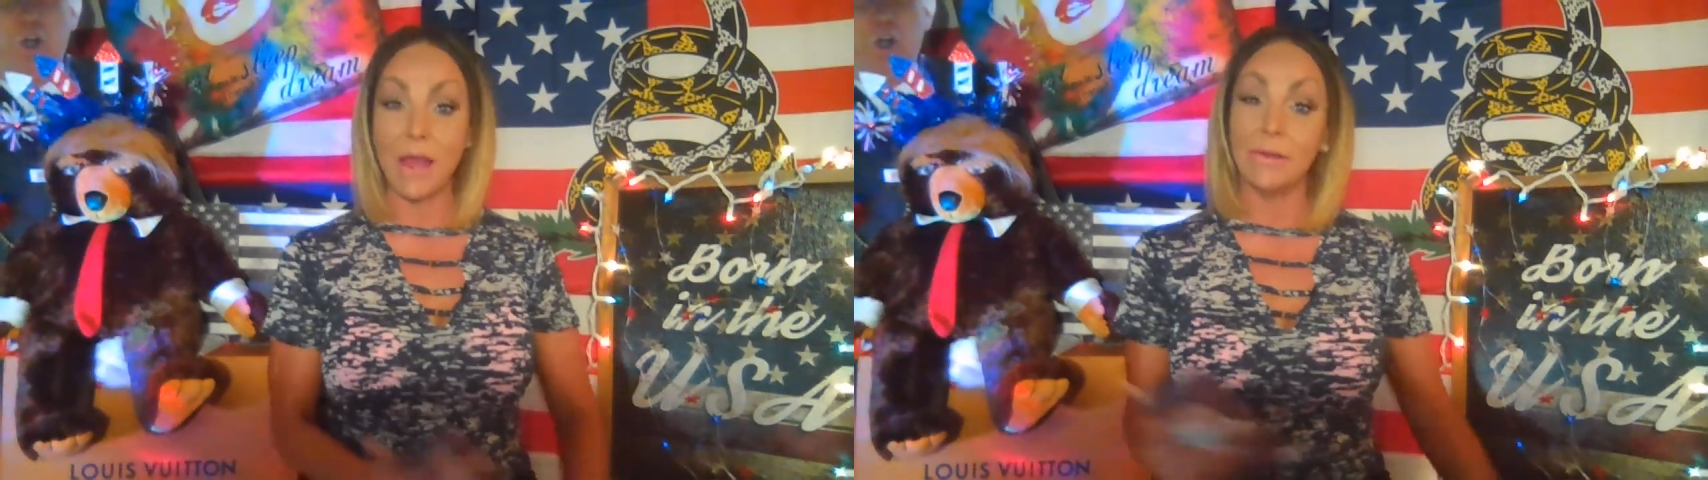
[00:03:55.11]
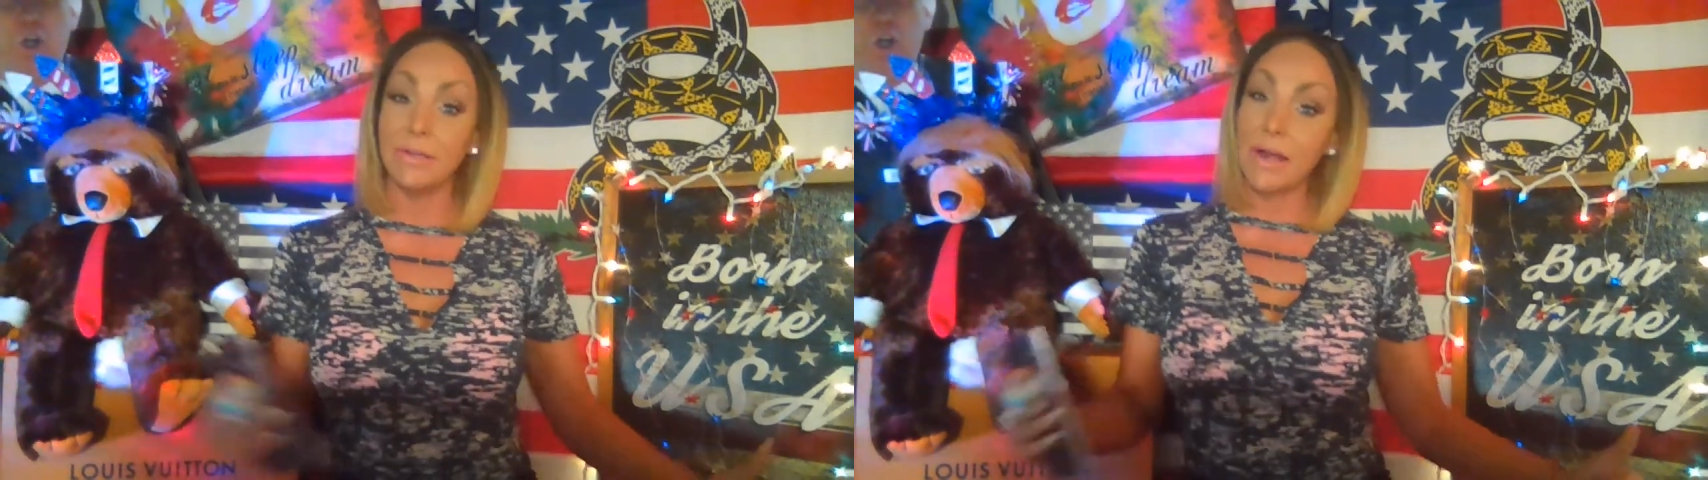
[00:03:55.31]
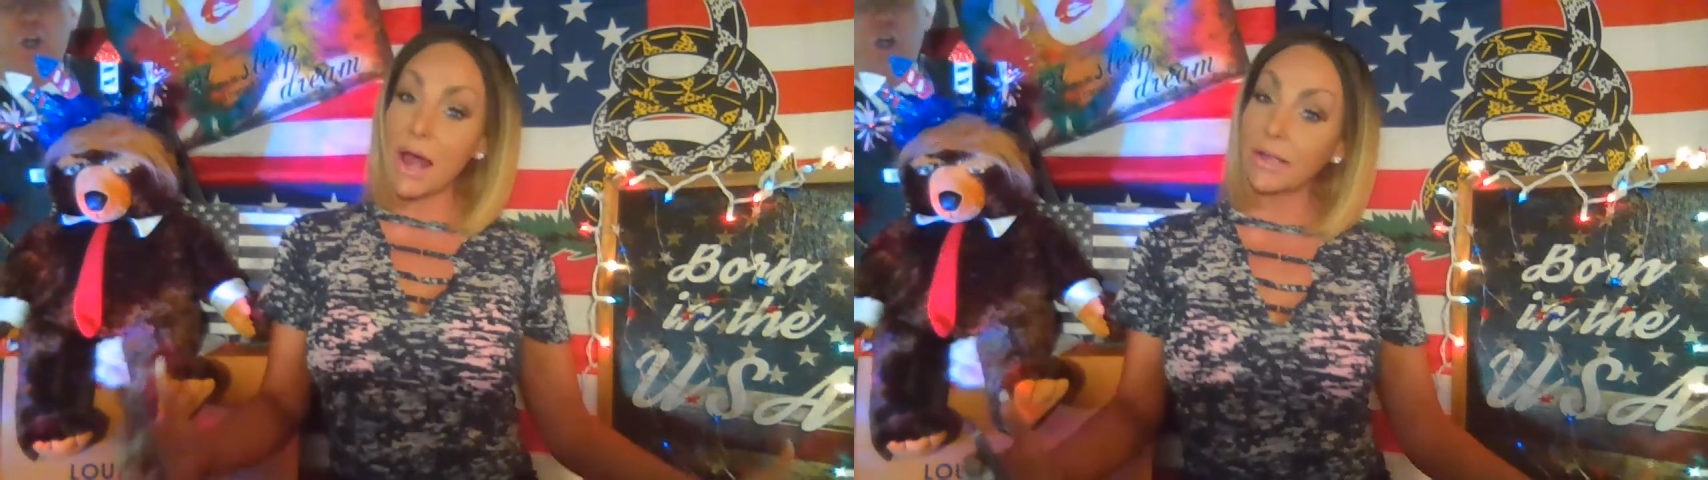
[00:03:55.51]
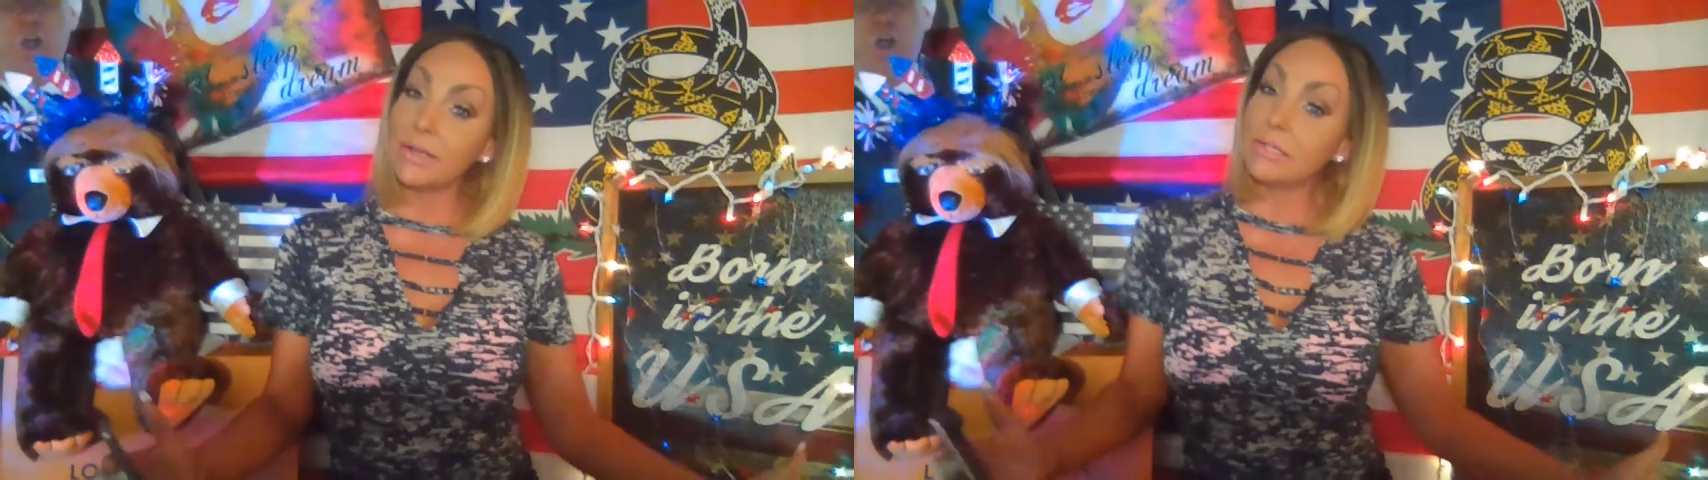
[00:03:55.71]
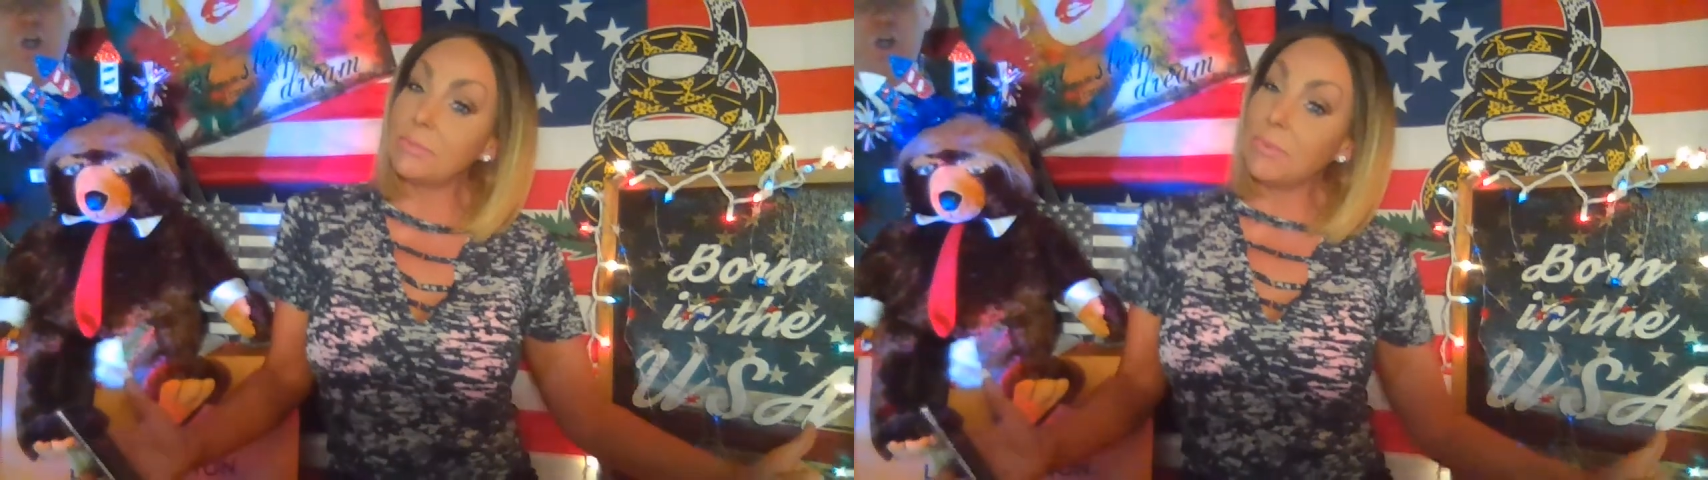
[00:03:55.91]
Not a
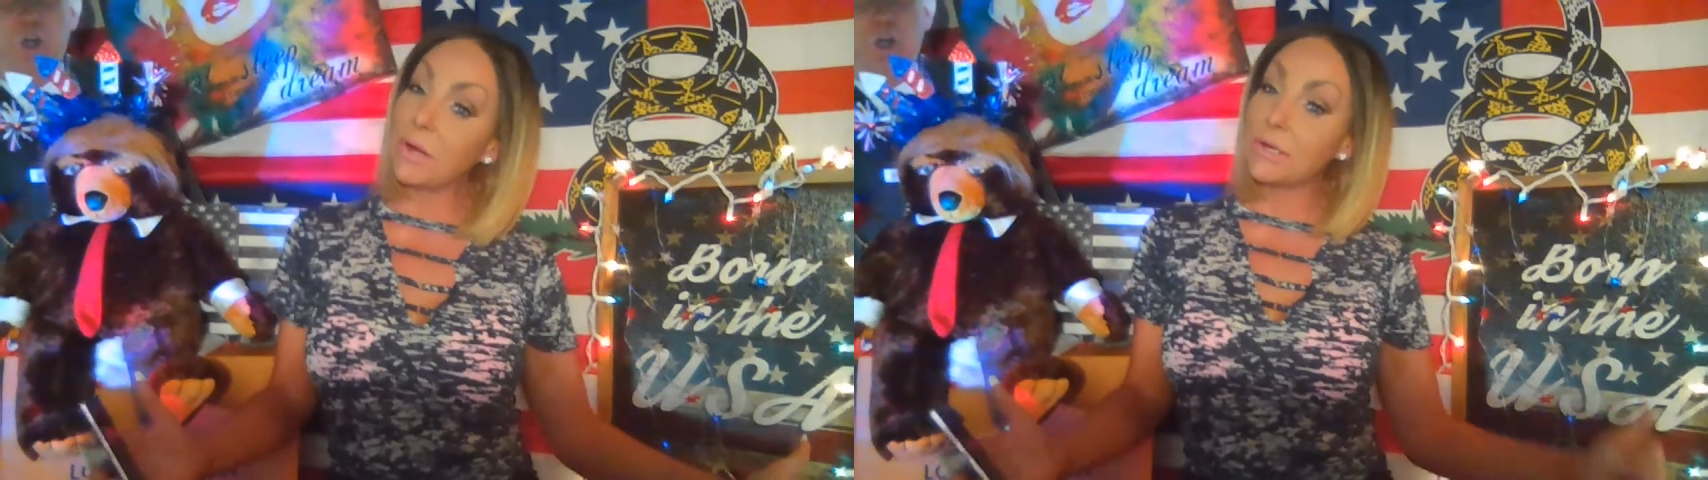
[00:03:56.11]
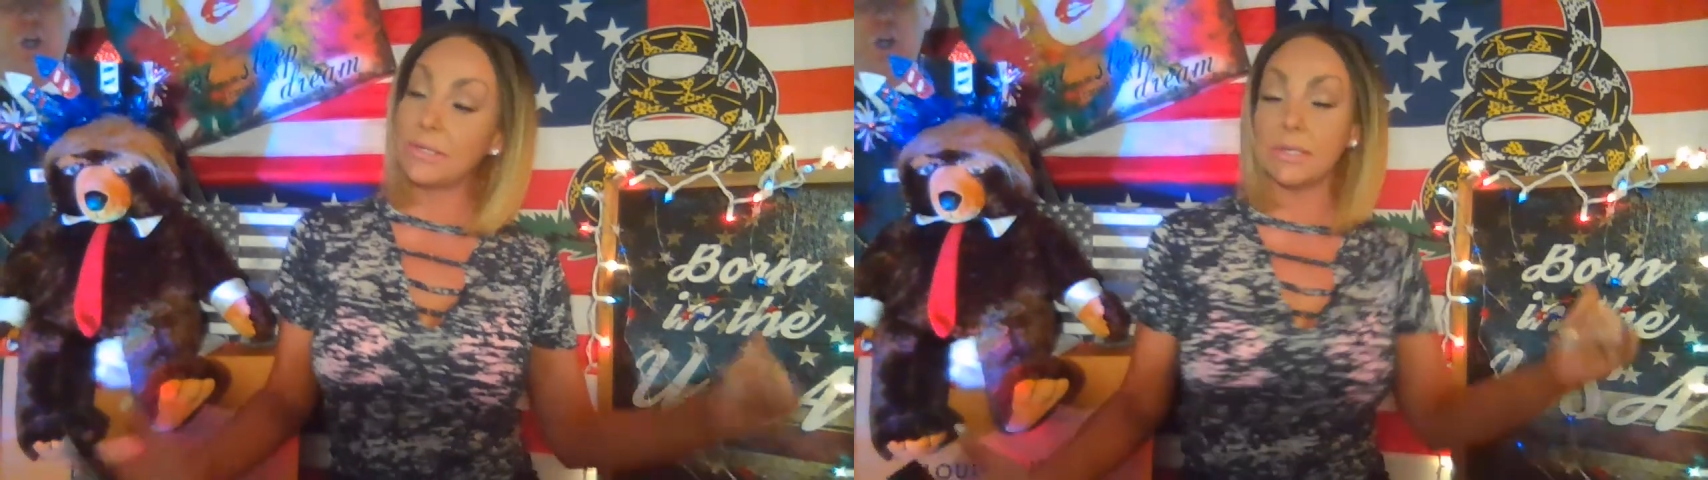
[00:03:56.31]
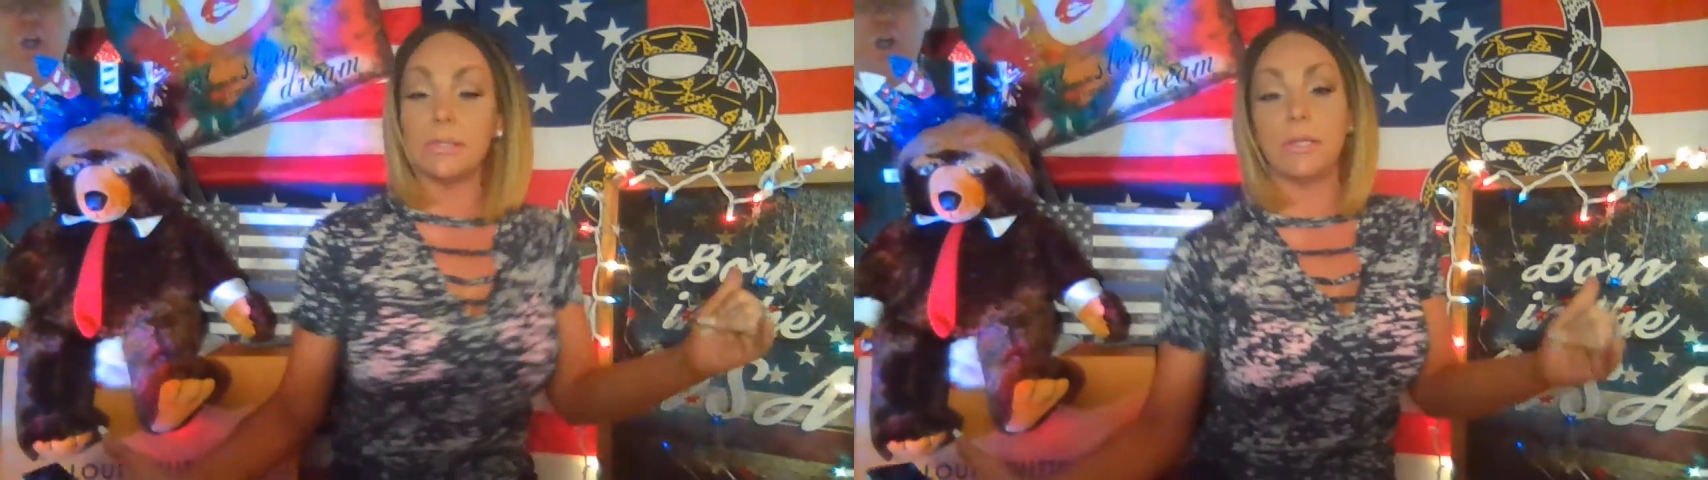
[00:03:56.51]
conspiracy